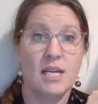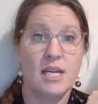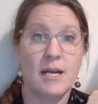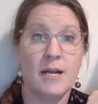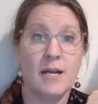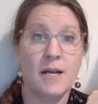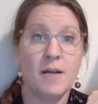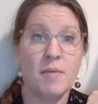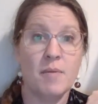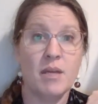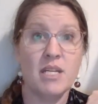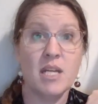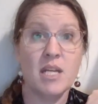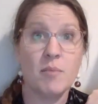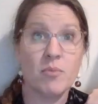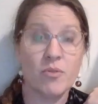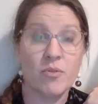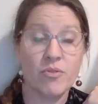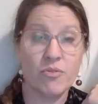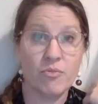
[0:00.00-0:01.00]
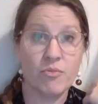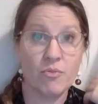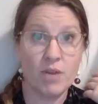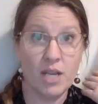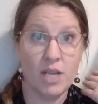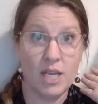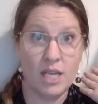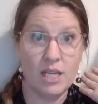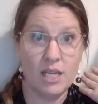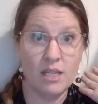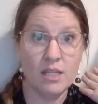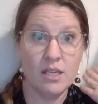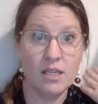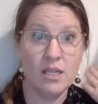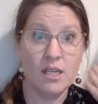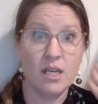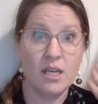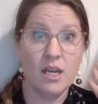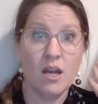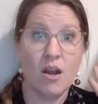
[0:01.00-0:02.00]
And number three,
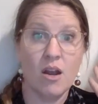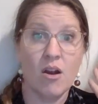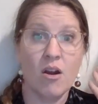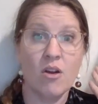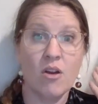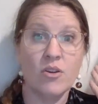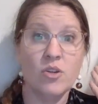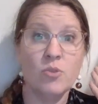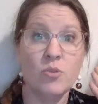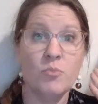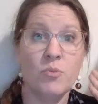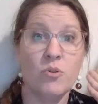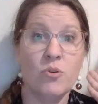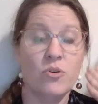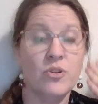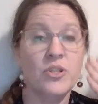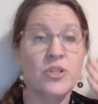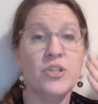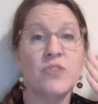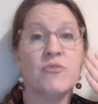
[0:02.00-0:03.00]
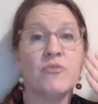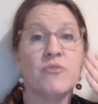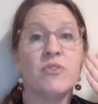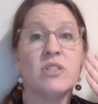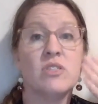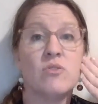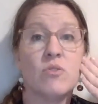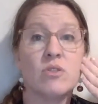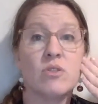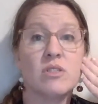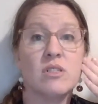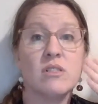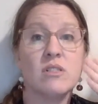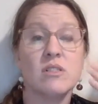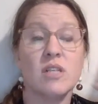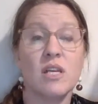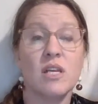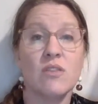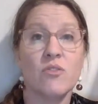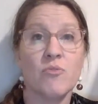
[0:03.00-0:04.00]
are you putting your resources
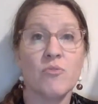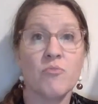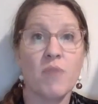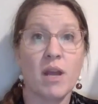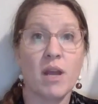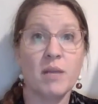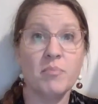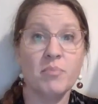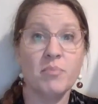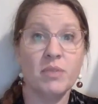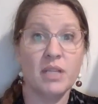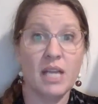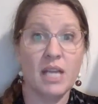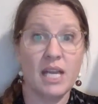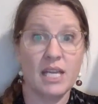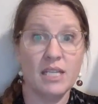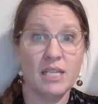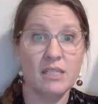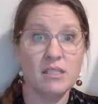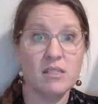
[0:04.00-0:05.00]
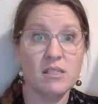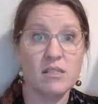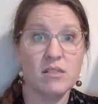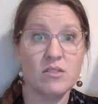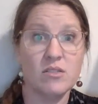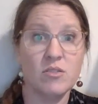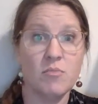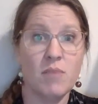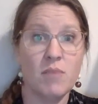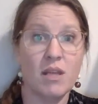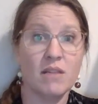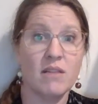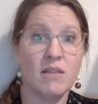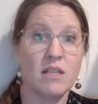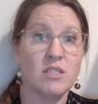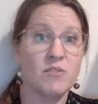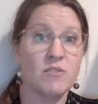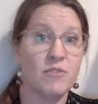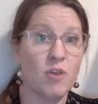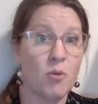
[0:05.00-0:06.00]
in the right place to make
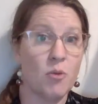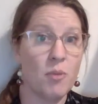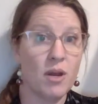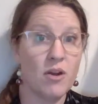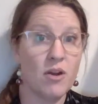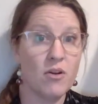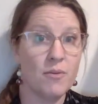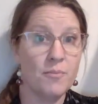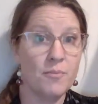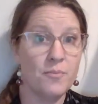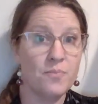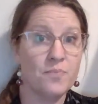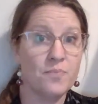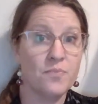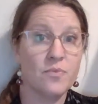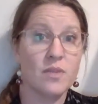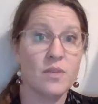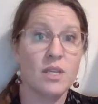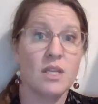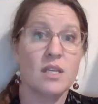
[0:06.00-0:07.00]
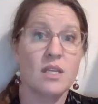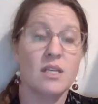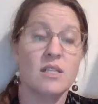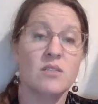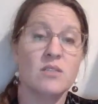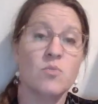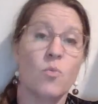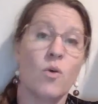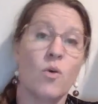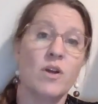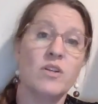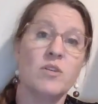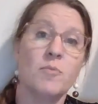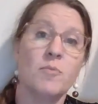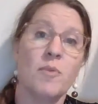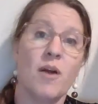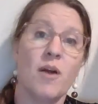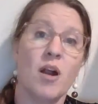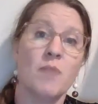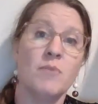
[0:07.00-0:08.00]
things flow better? Is one
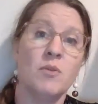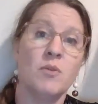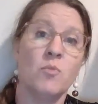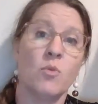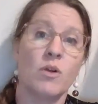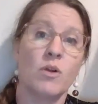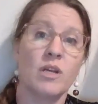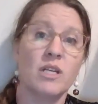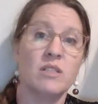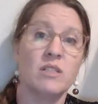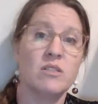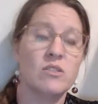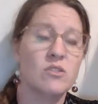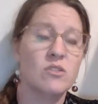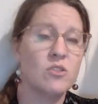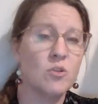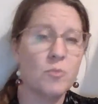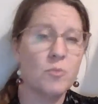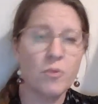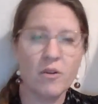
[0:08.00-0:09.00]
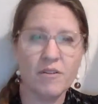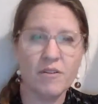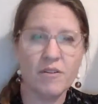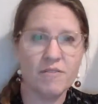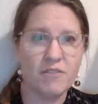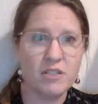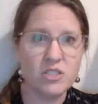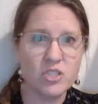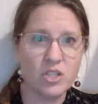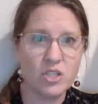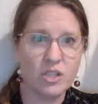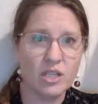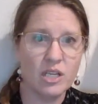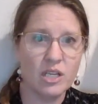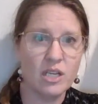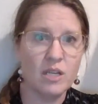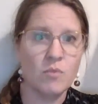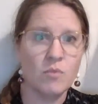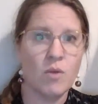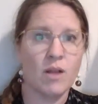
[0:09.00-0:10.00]
department working super
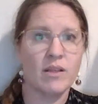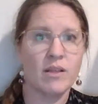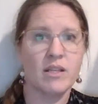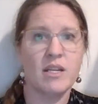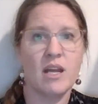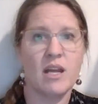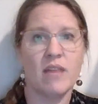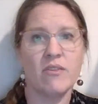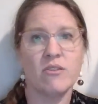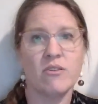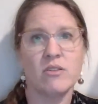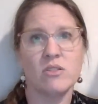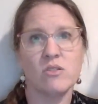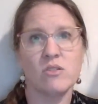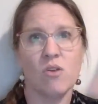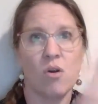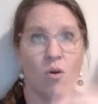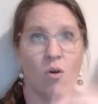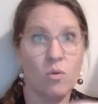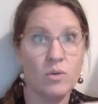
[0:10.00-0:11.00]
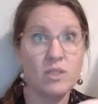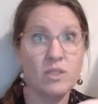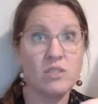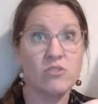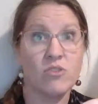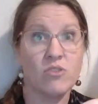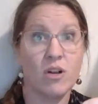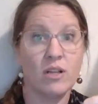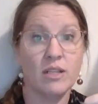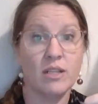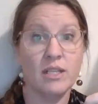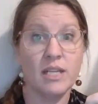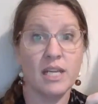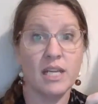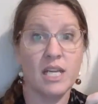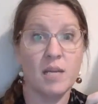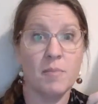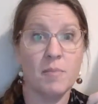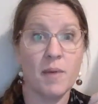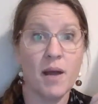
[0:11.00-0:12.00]
efficiently while another is always struggling to
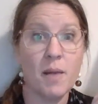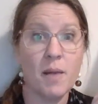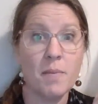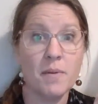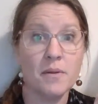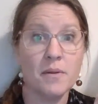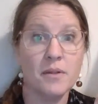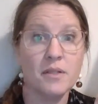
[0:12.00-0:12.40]
keep up?